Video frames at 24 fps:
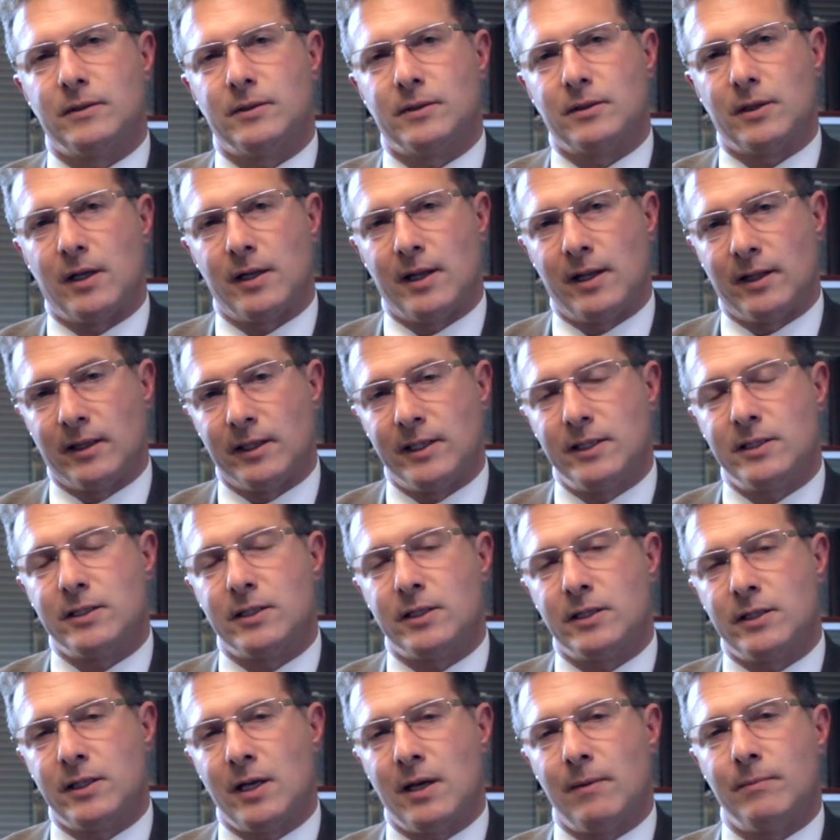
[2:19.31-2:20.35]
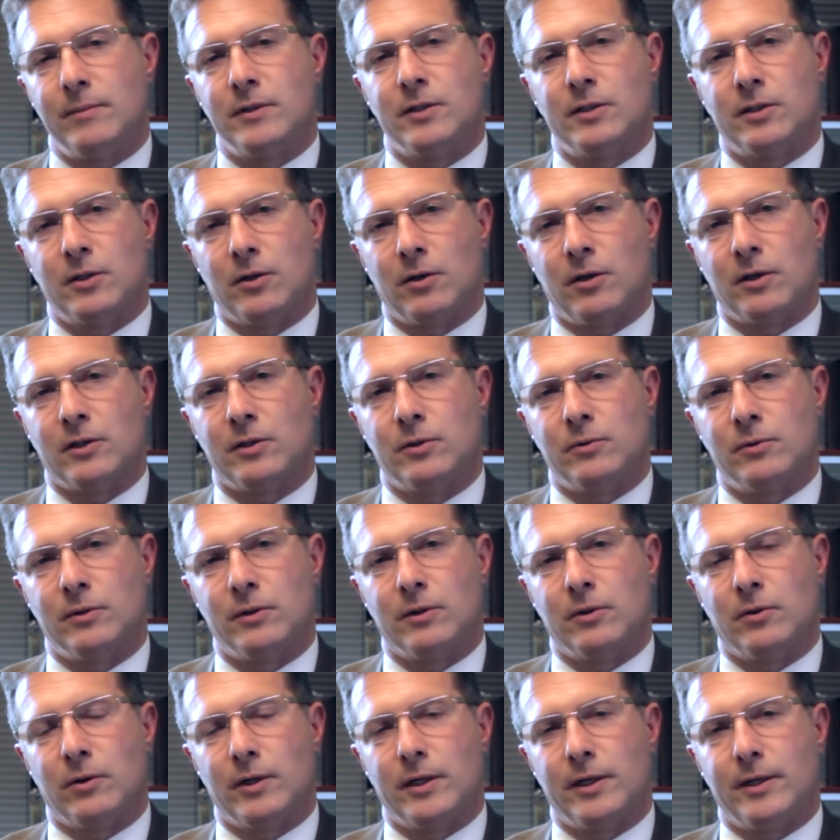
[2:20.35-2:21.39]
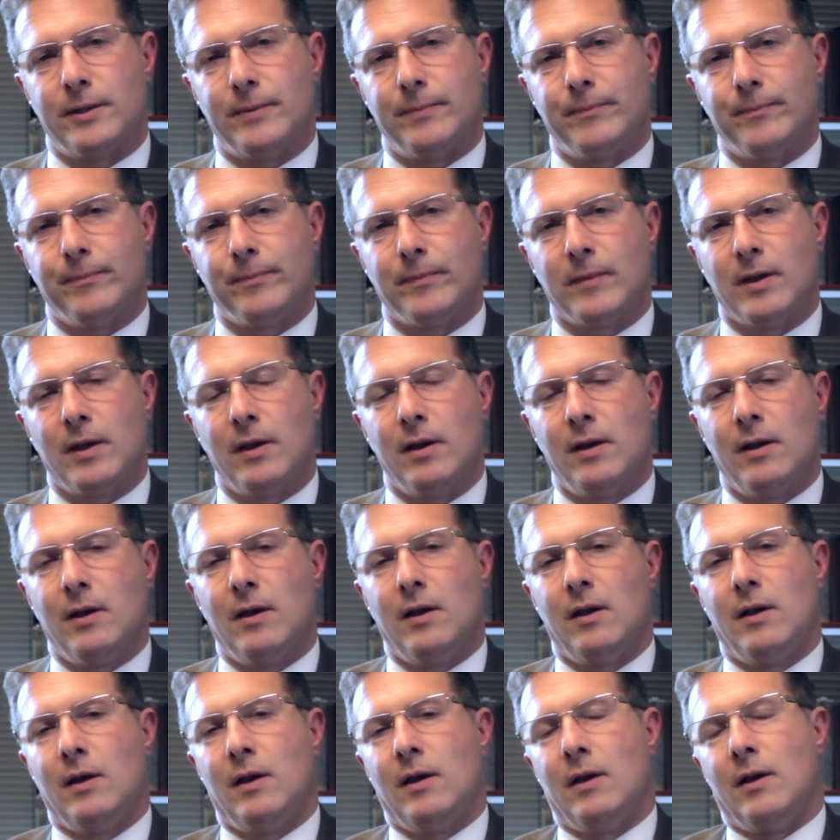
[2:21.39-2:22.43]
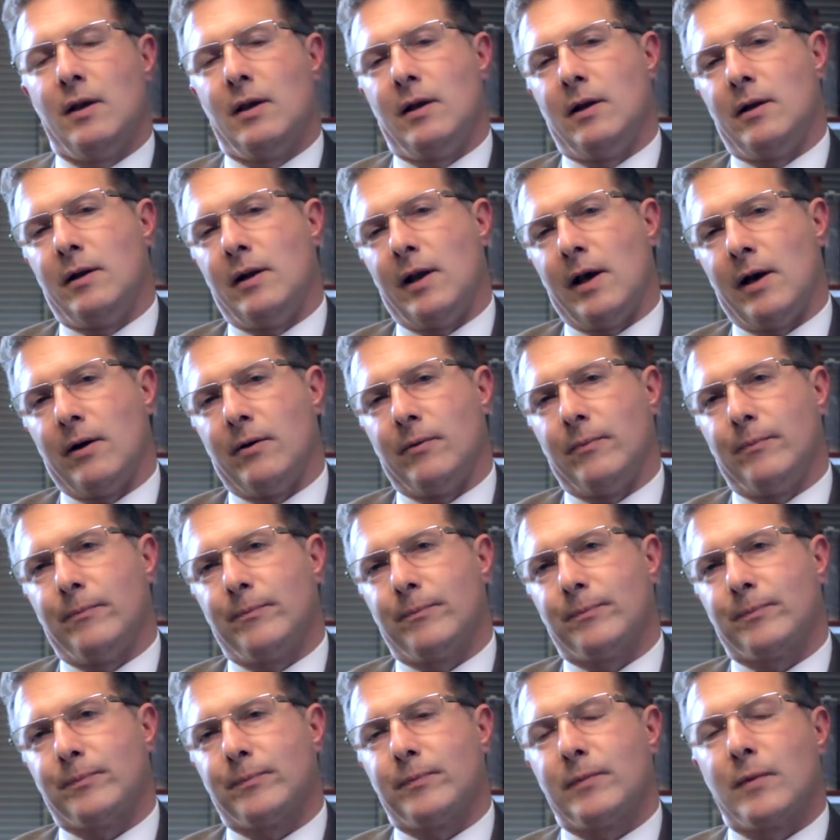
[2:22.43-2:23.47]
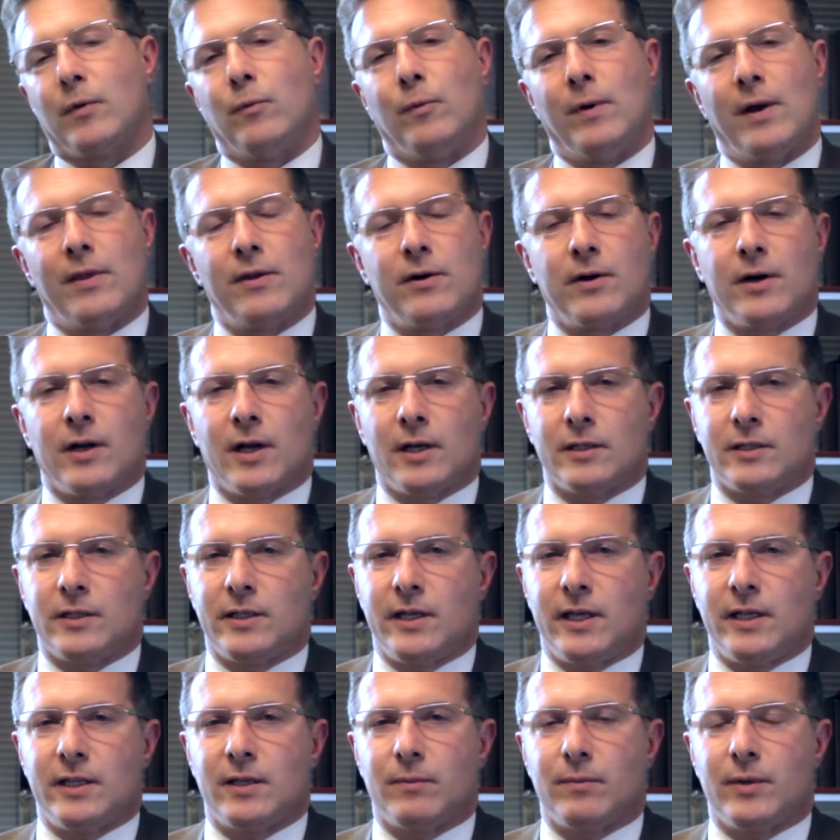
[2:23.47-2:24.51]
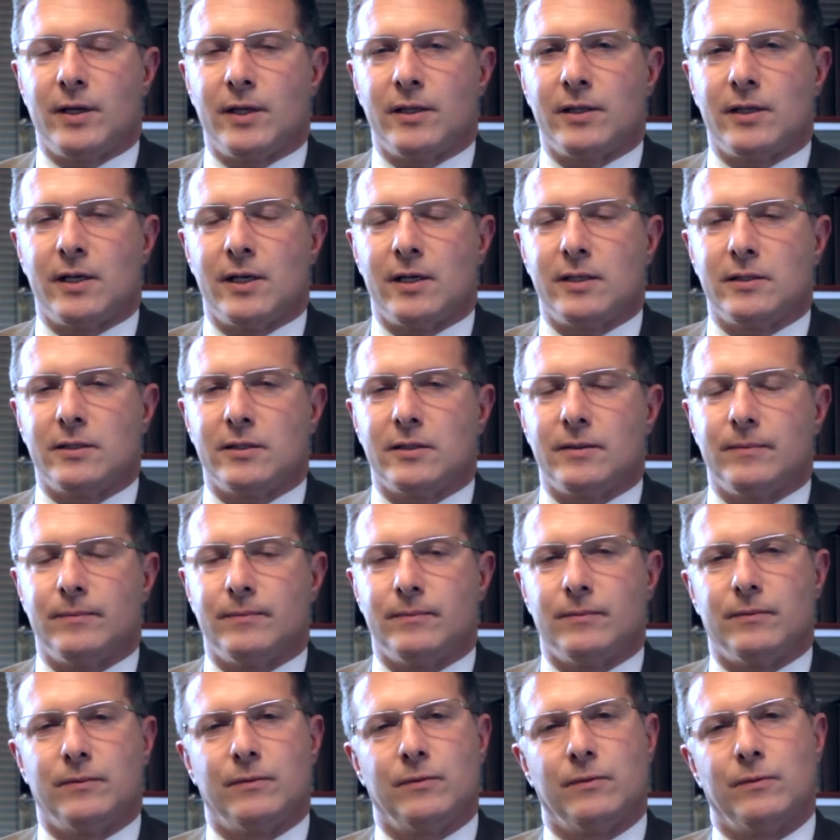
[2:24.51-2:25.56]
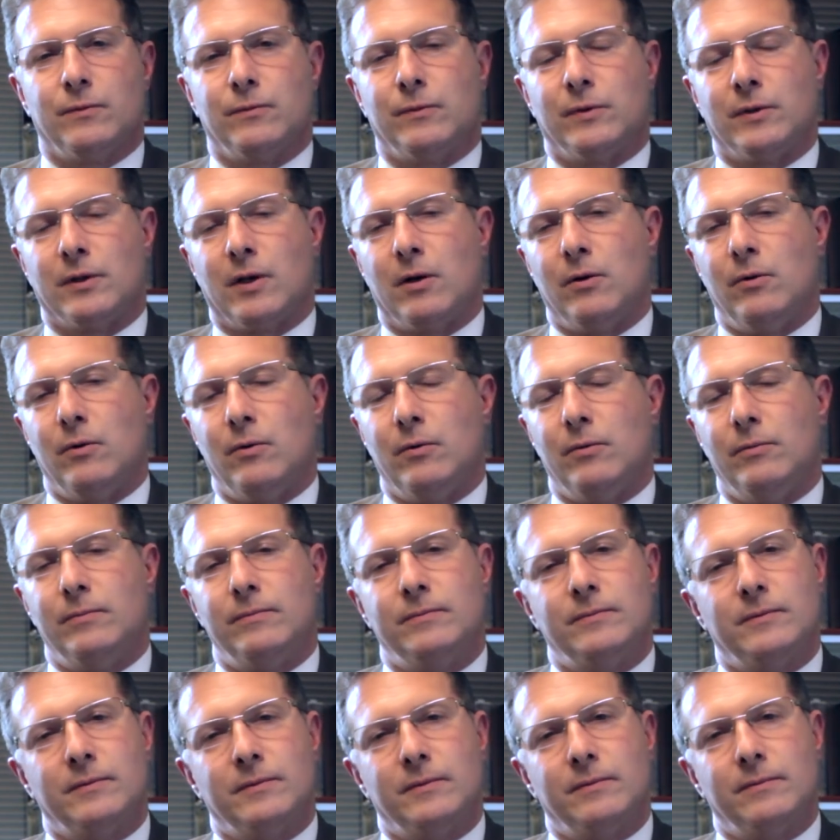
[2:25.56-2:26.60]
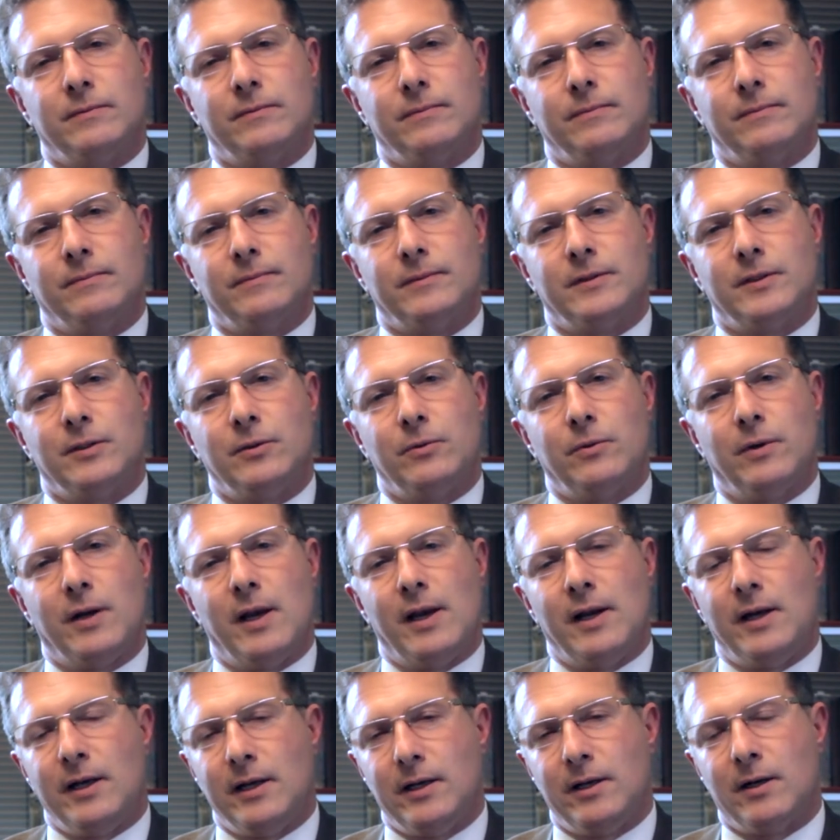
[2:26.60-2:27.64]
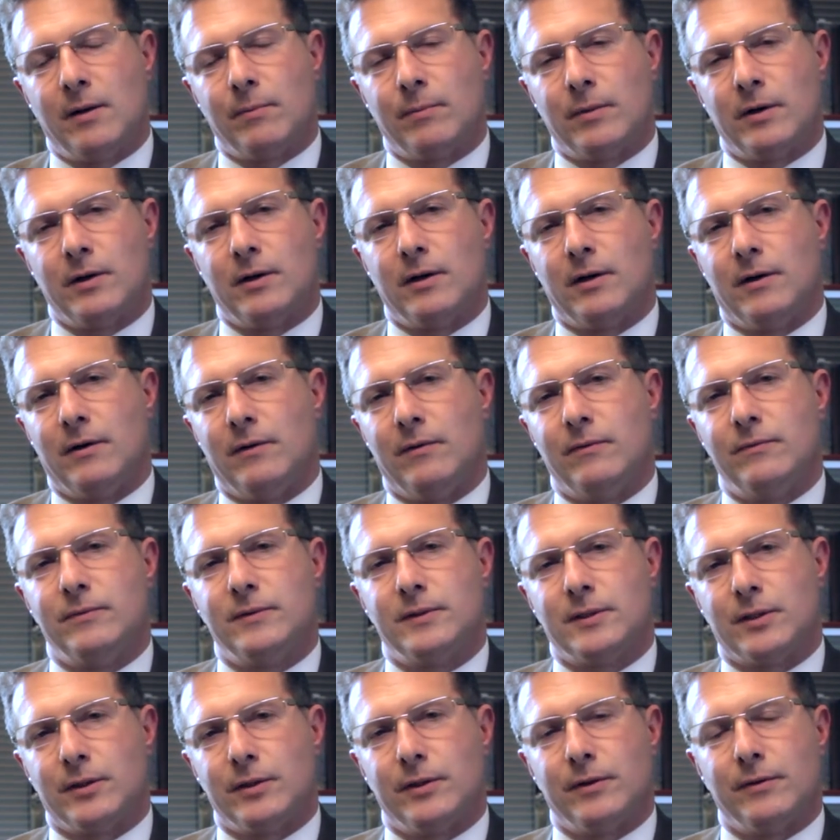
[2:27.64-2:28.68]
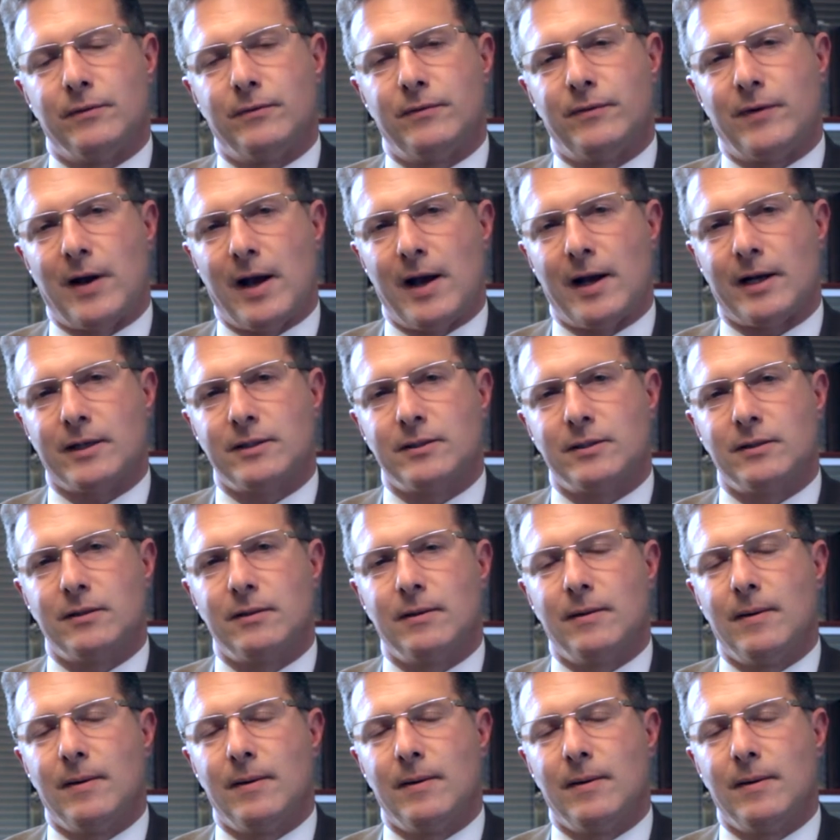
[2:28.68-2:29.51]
at least attempt to talk to a lawyer. Now, whether or not to take the breath test will go to any number of certain facts.